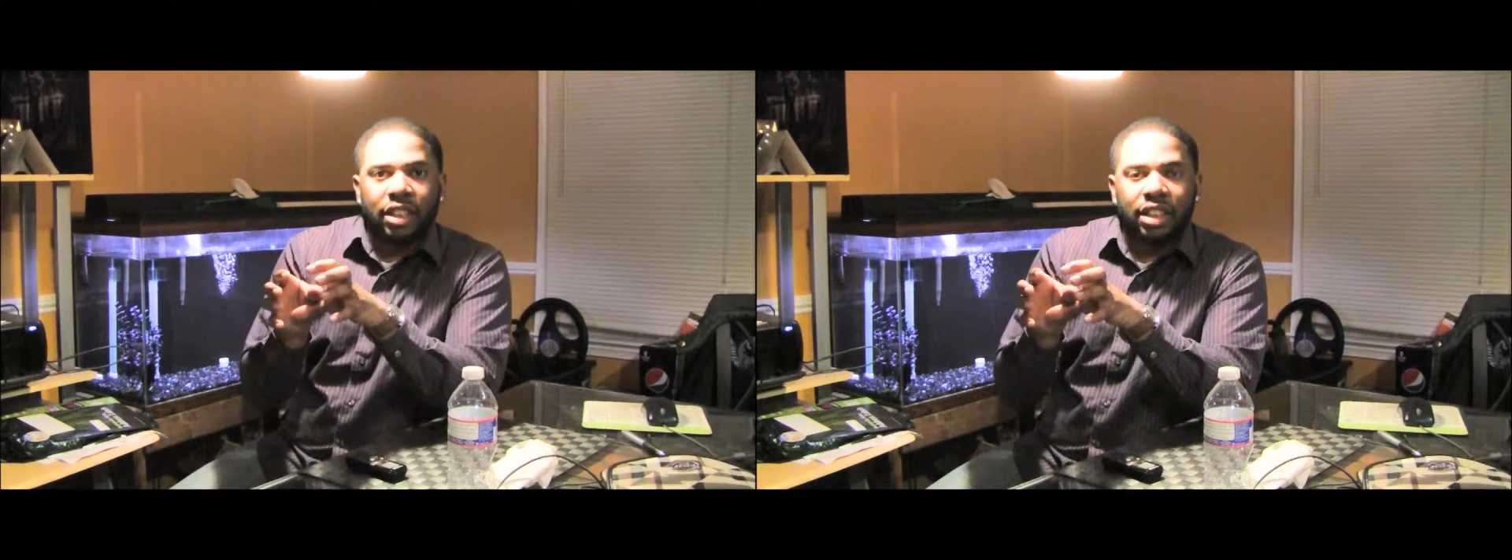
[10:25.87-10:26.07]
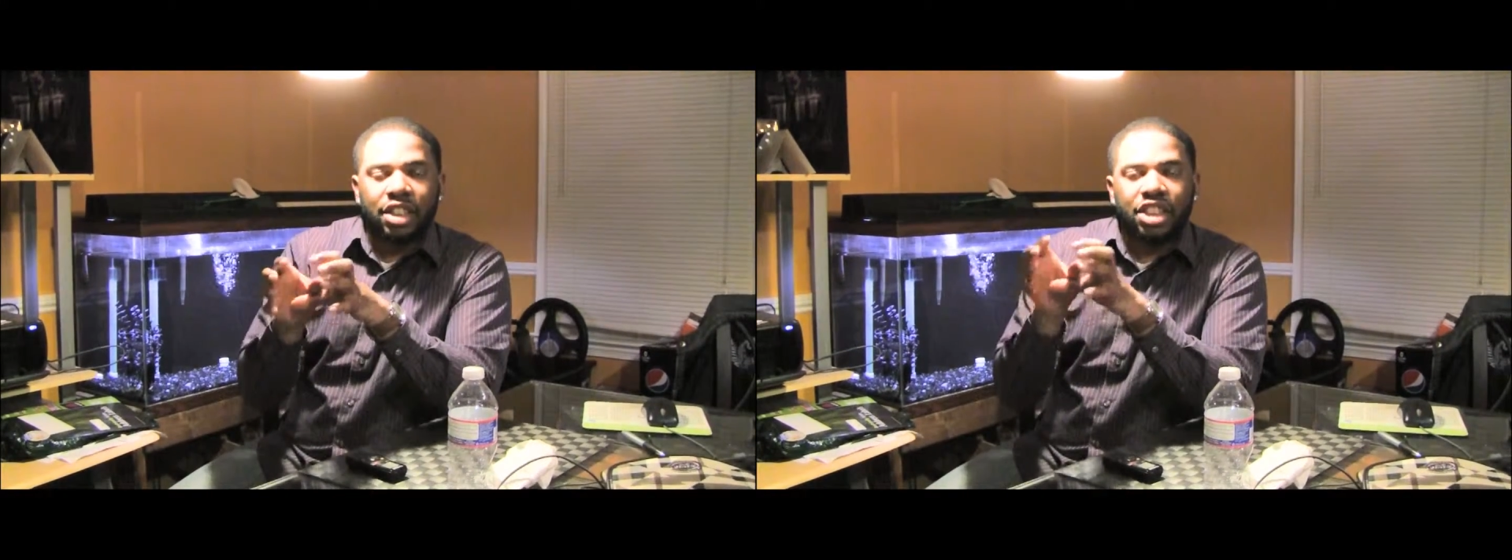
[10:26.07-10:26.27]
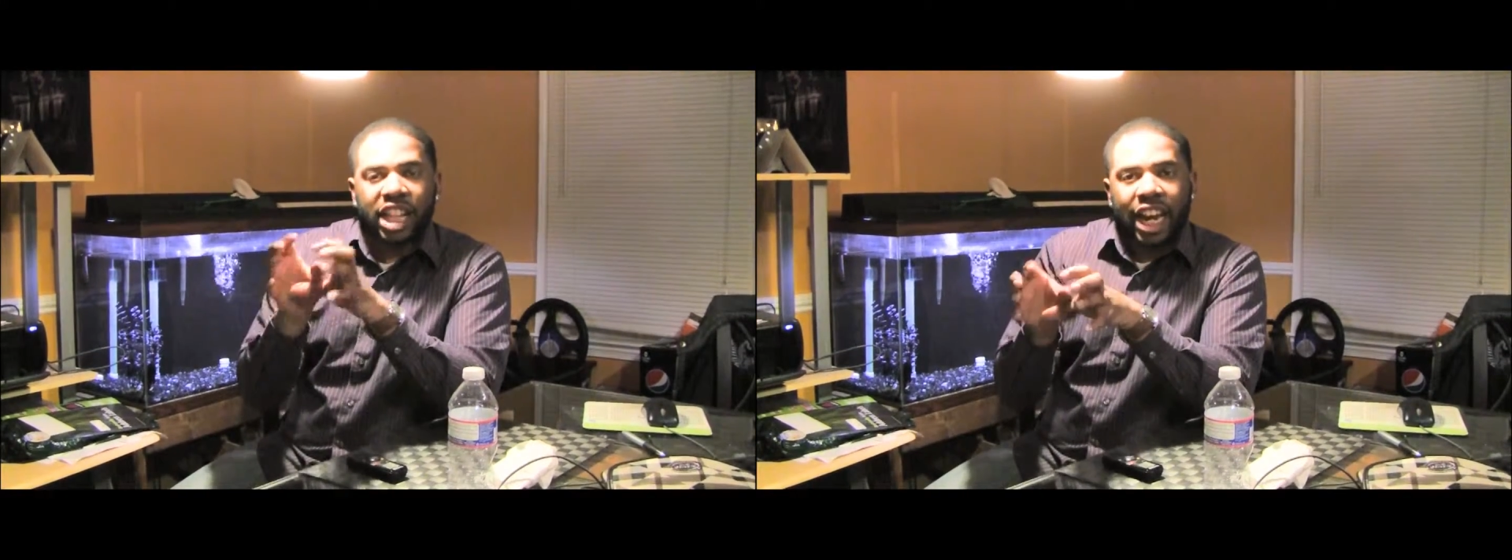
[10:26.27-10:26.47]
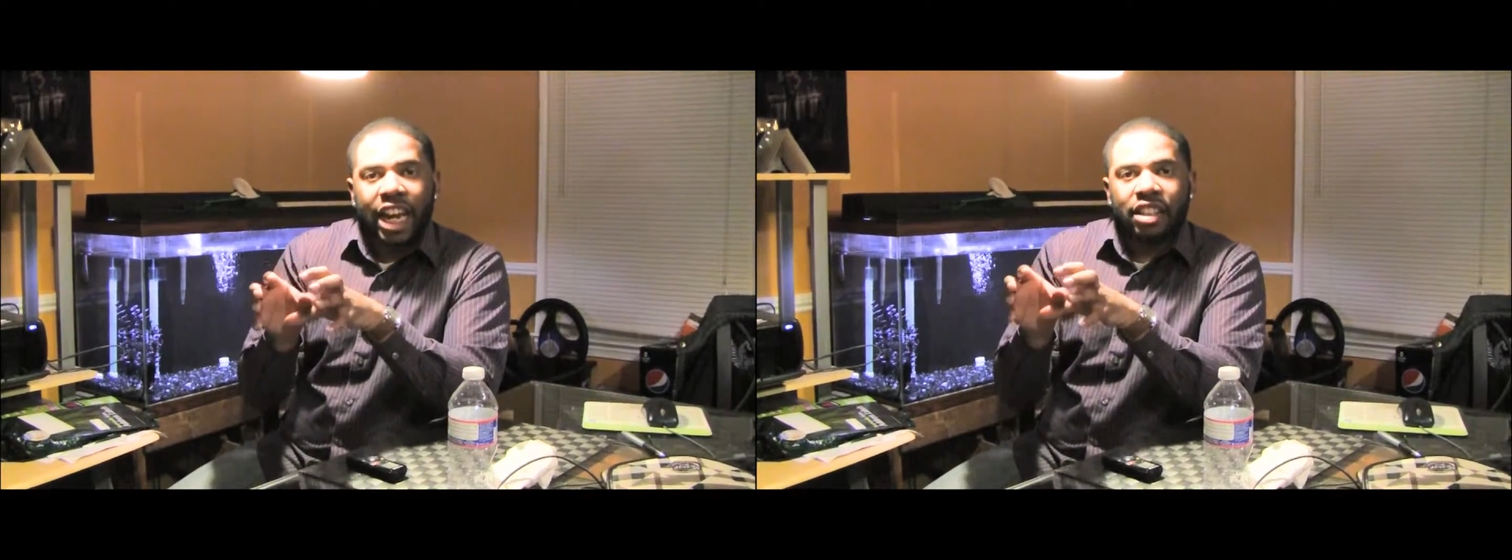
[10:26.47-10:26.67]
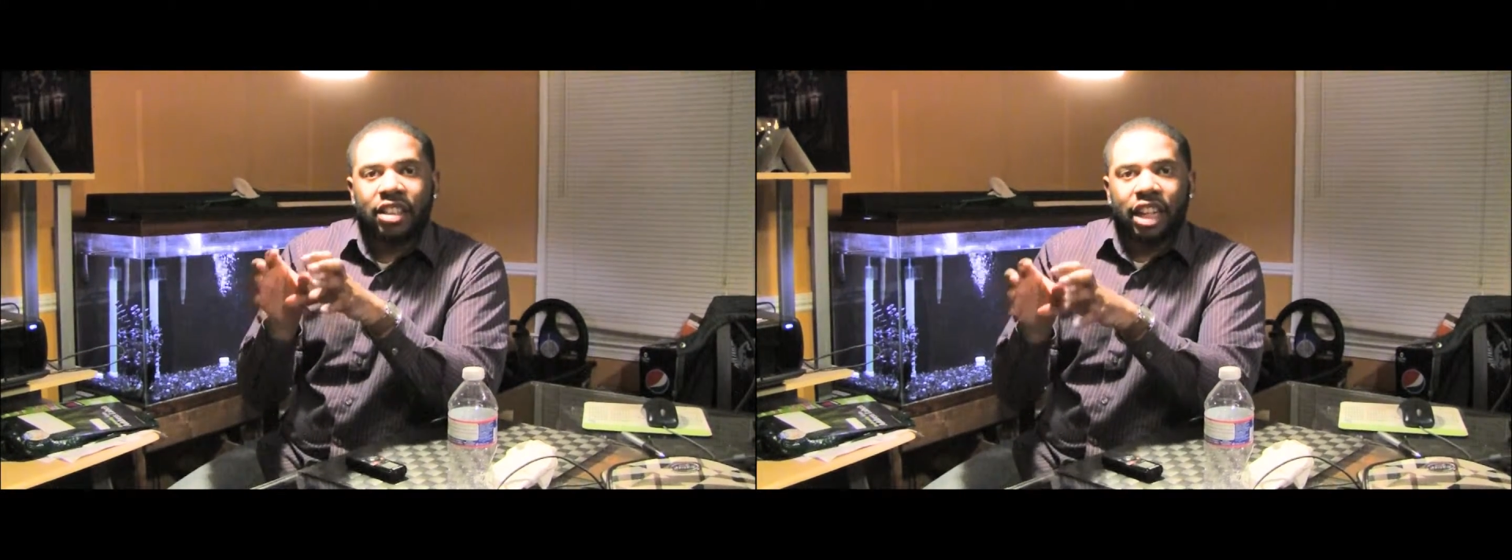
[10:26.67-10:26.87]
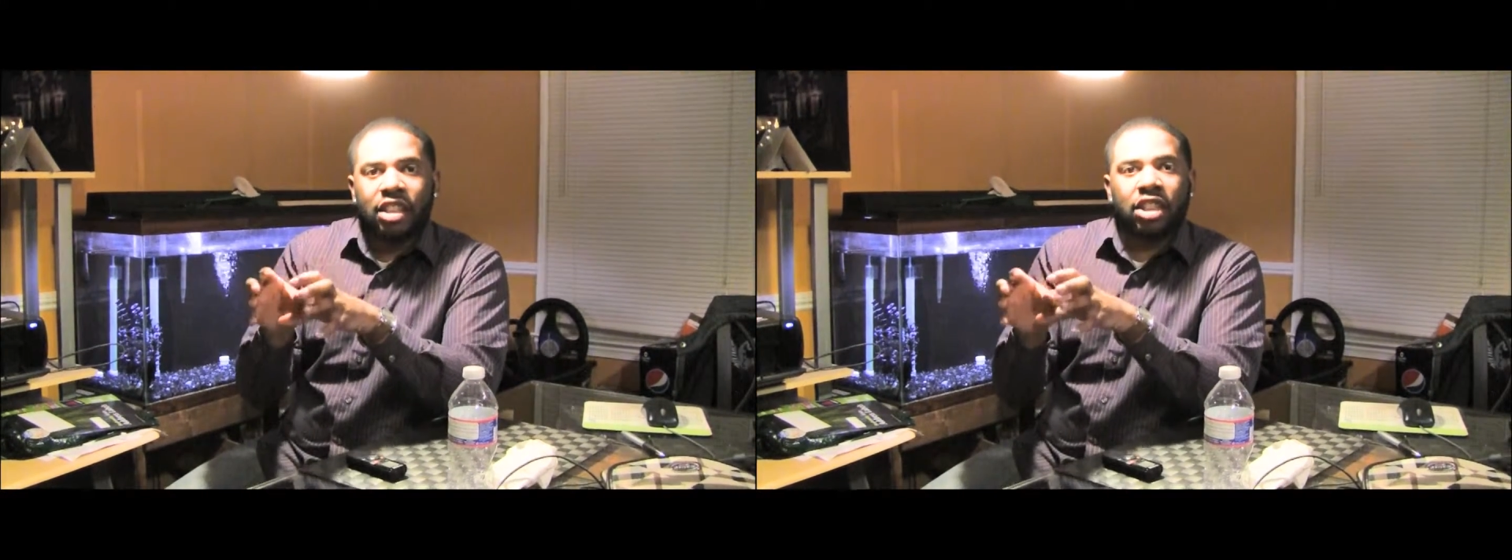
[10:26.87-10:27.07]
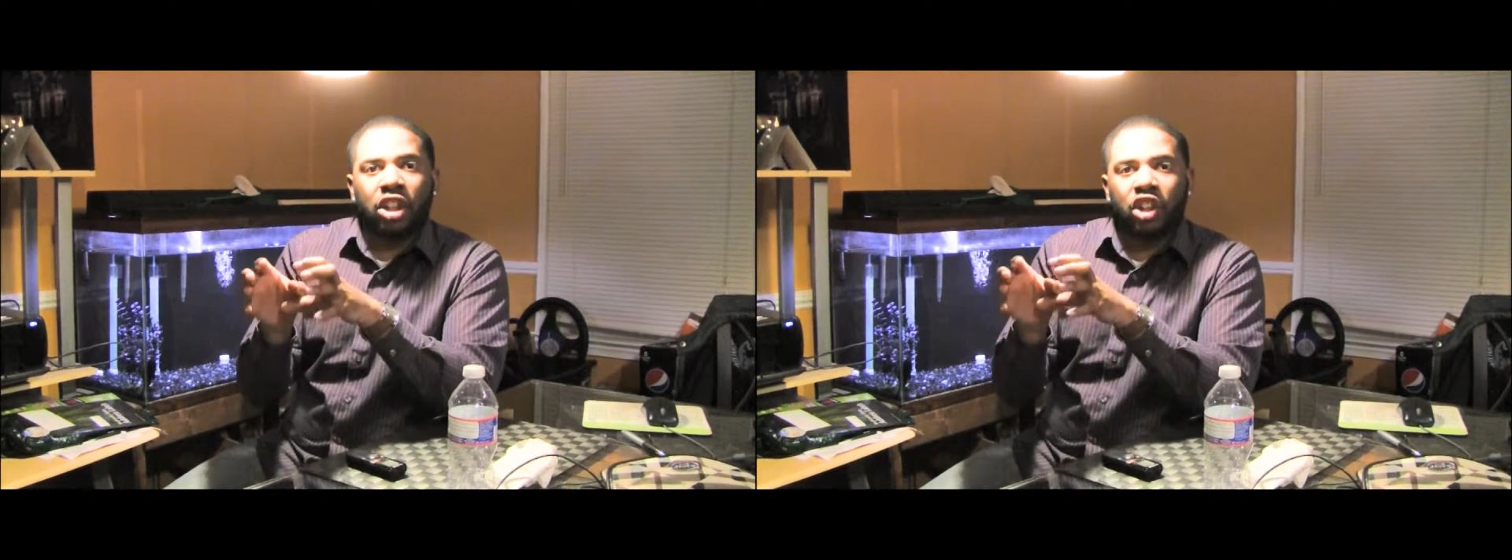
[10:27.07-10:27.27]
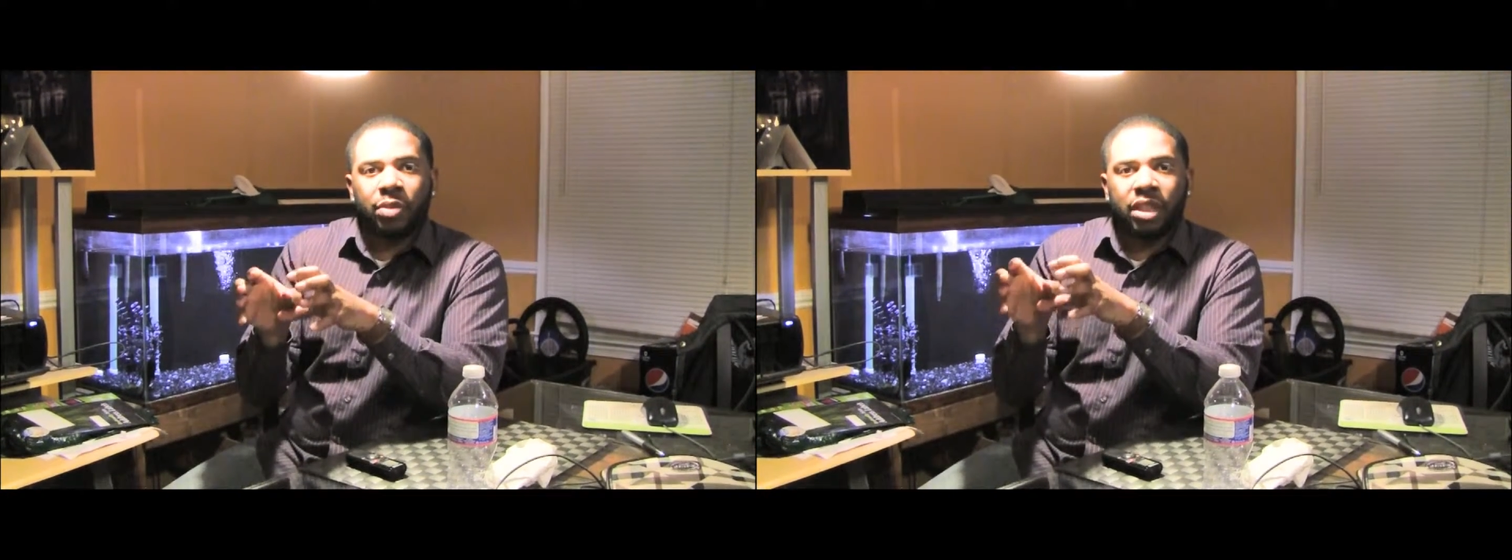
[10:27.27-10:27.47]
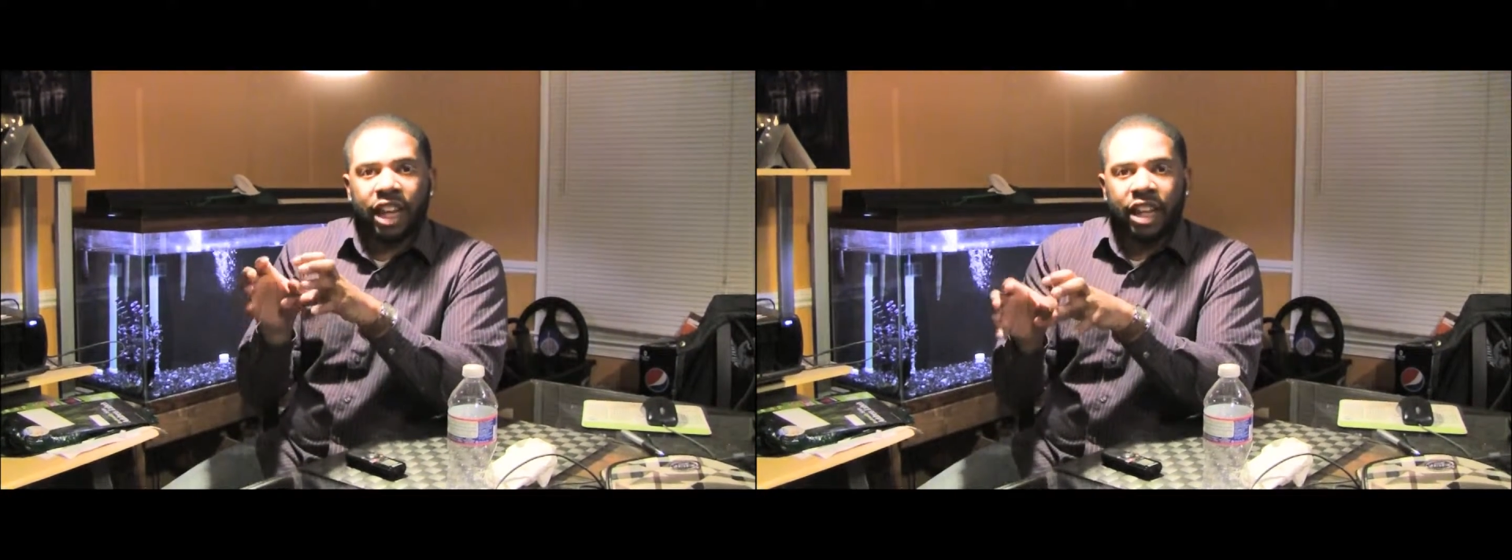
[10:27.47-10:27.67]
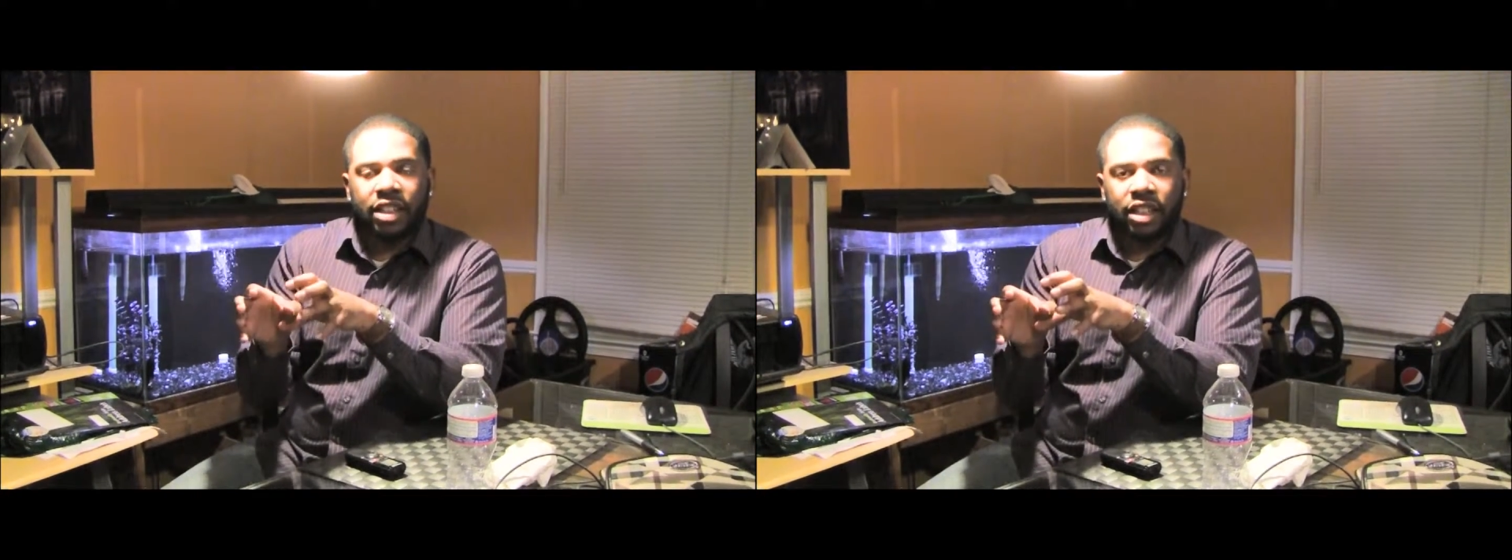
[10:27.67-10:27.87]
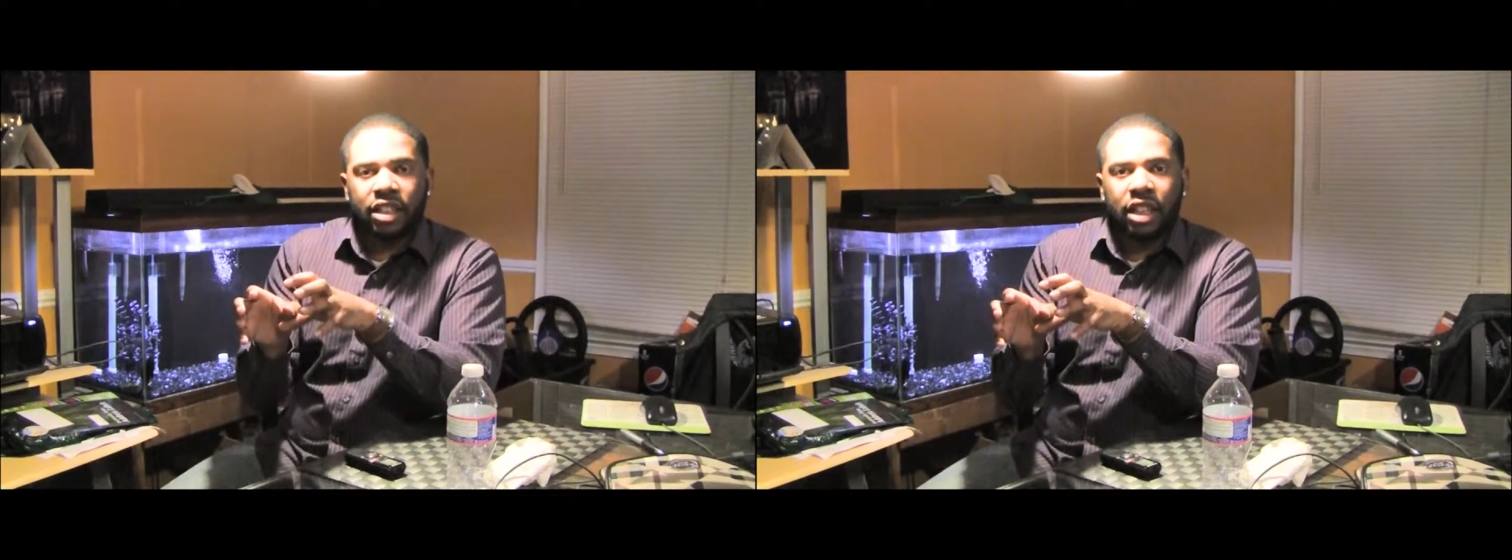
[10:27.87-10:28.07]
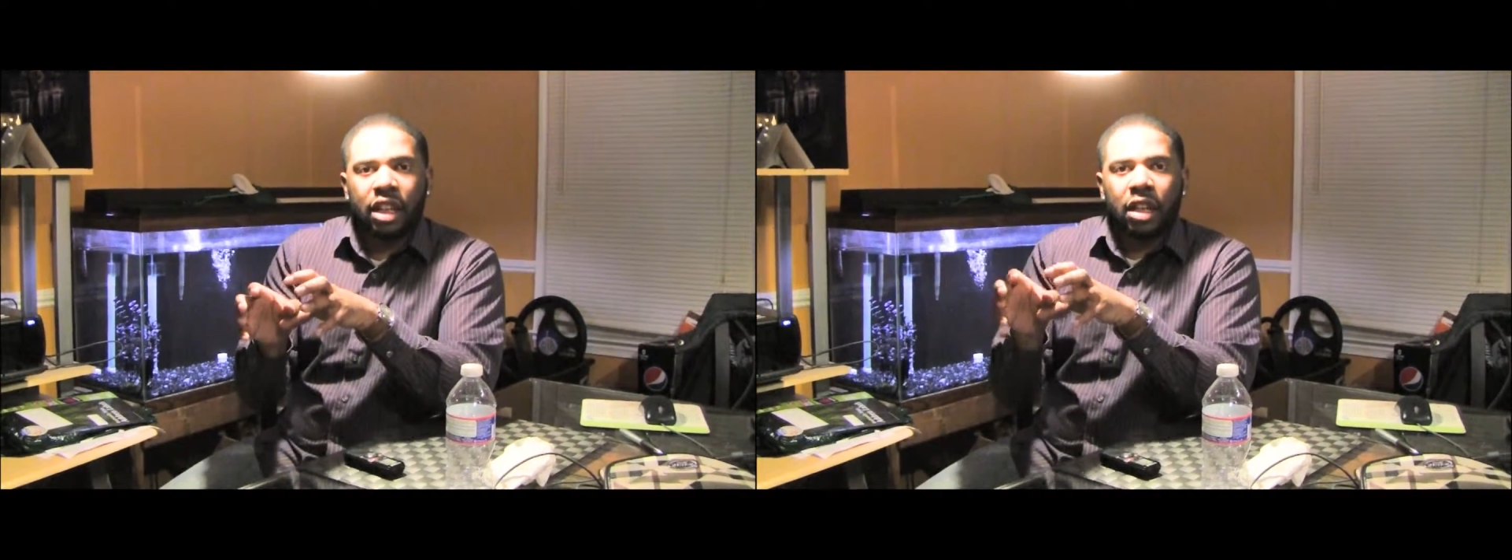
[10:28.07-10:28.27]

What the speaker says: to change their circumstances,